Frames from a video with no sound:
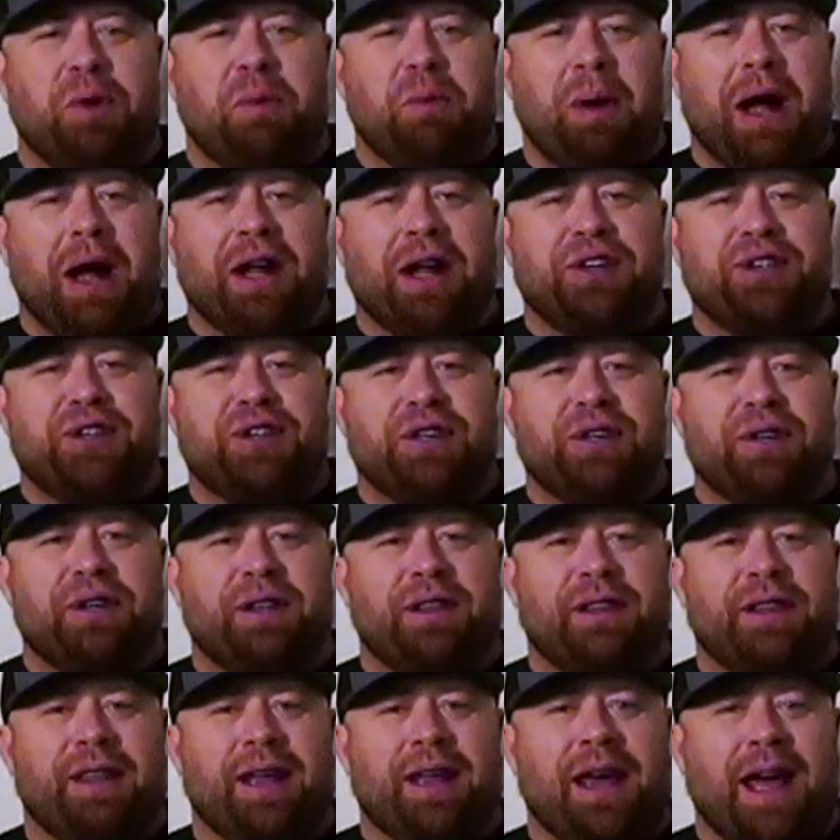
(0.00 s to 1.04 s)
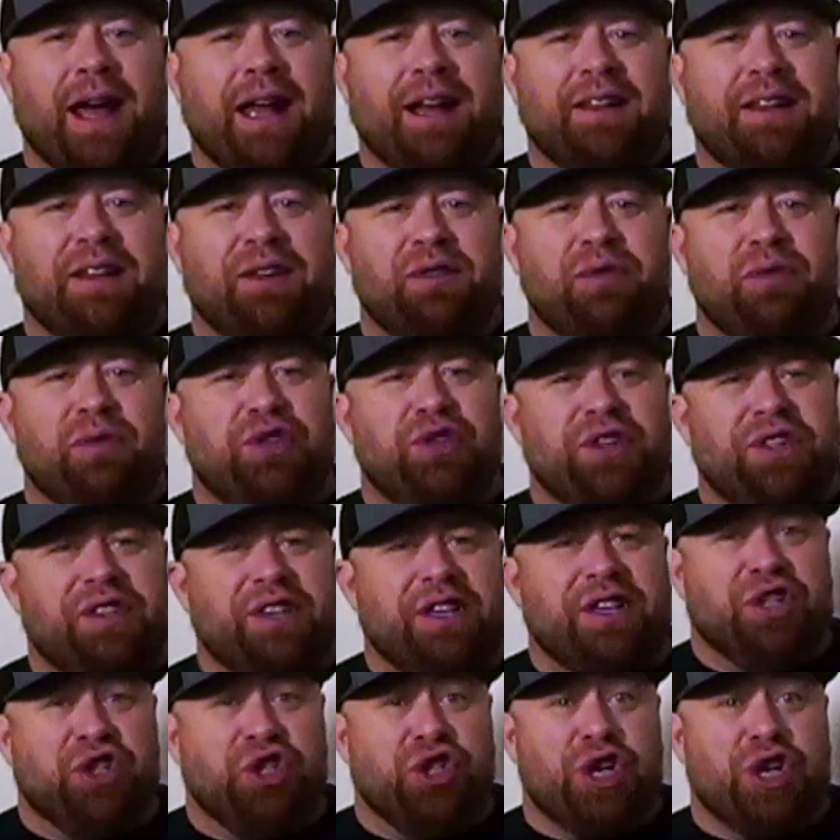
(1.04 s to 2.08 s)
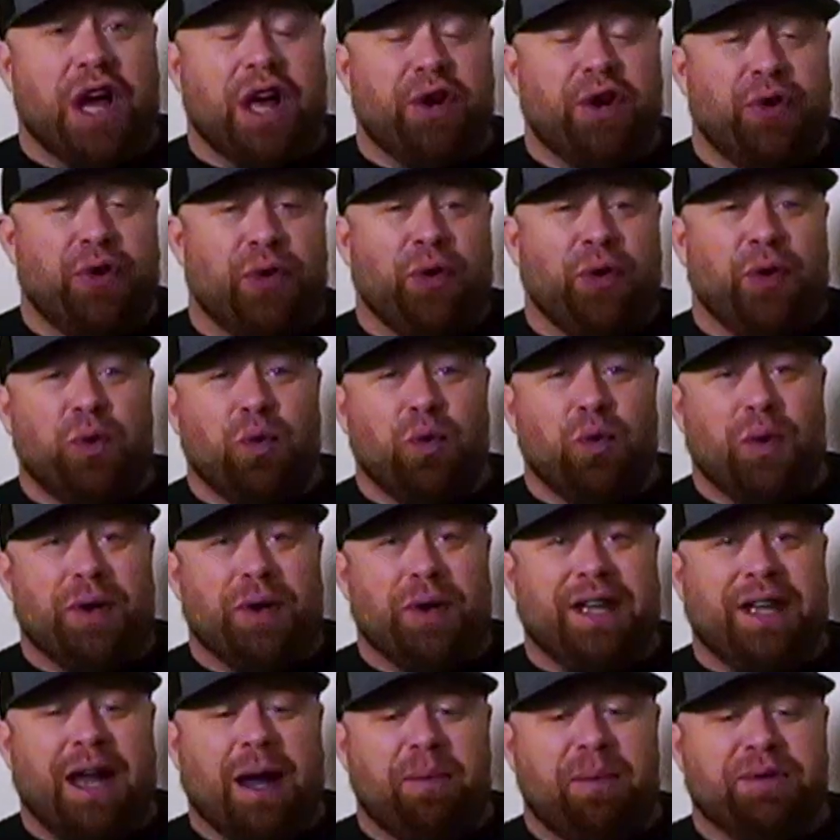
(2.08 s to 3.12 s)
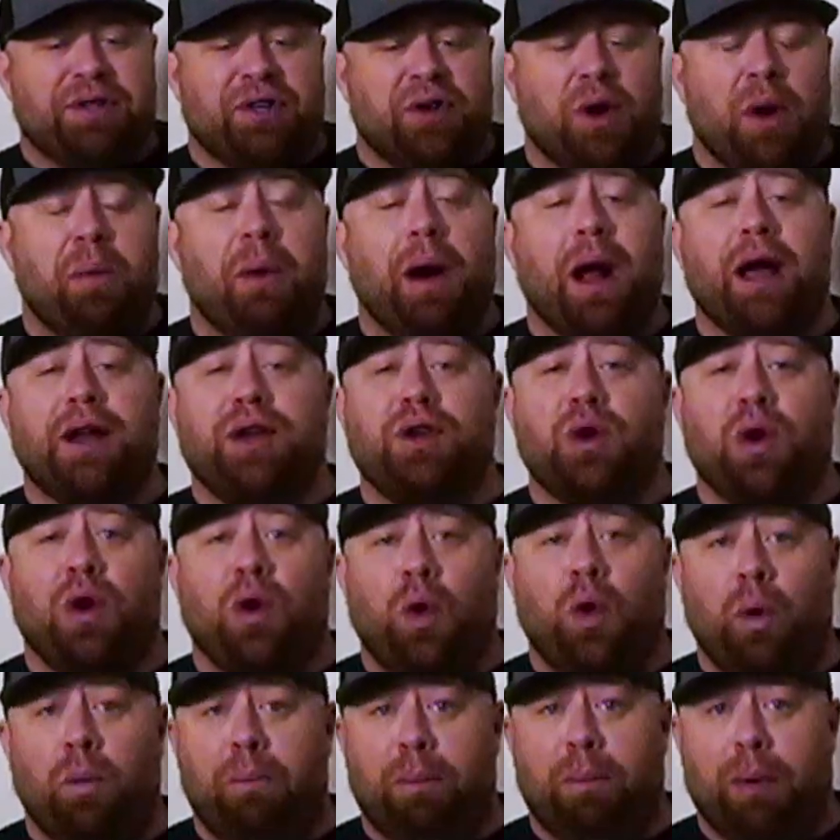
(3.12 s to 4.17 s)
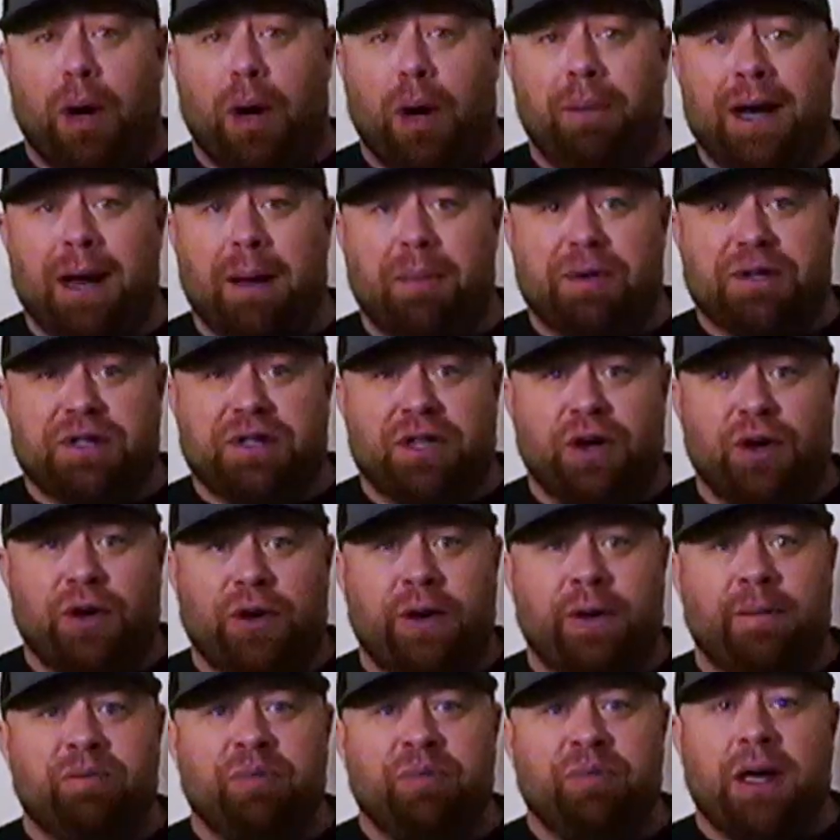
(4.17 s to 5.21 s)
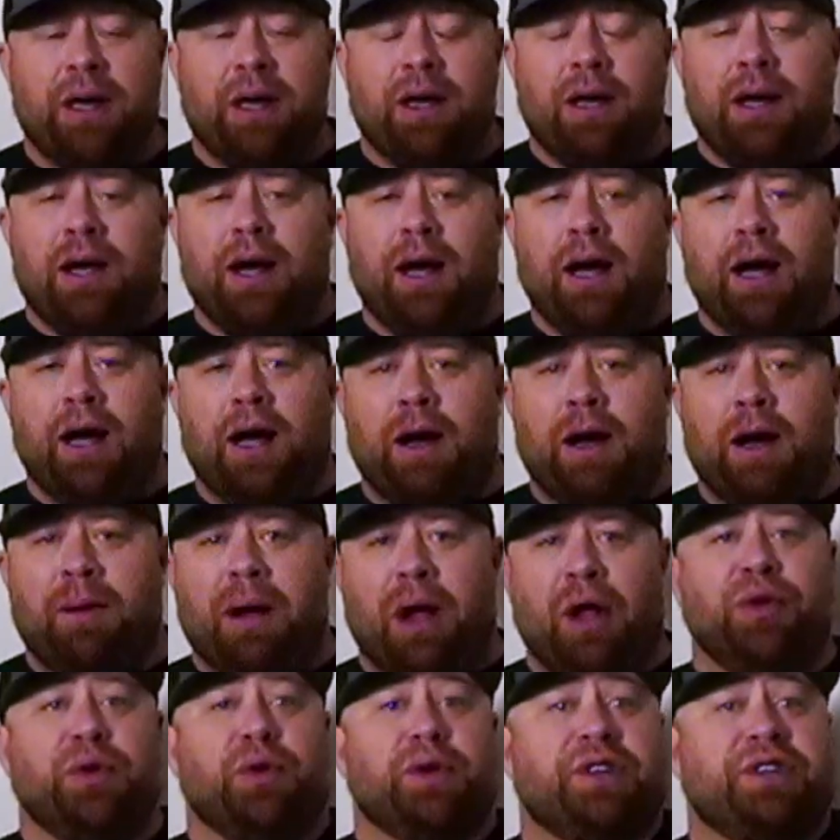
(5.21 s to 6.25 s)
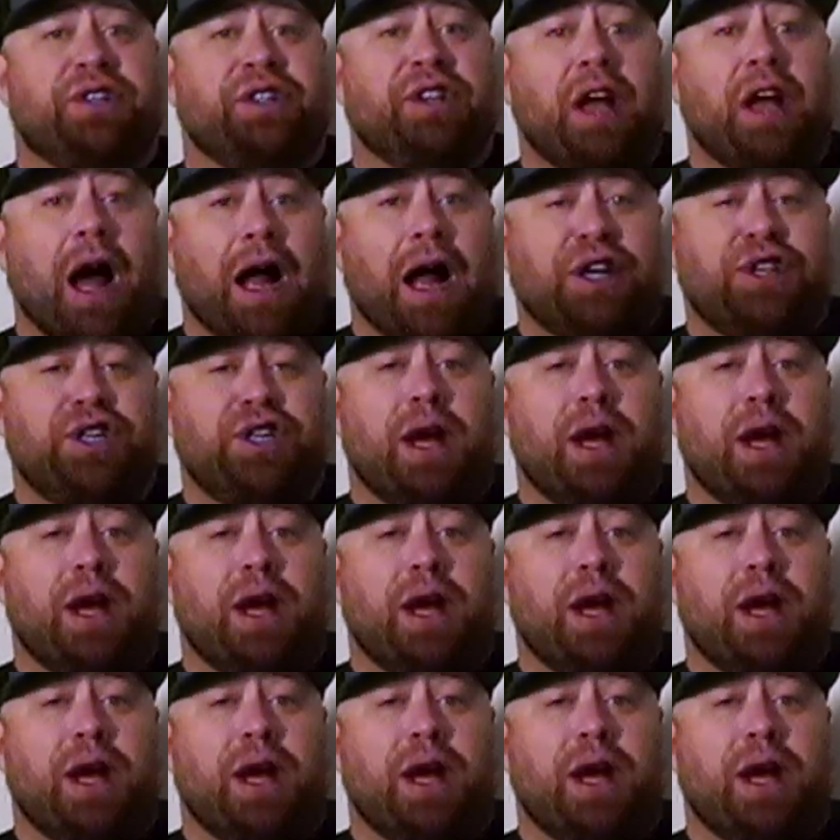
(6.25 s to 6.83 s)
much that this was just the general whiskey episode. I'll probably do a whole bourbon episode. I'll do a Scotch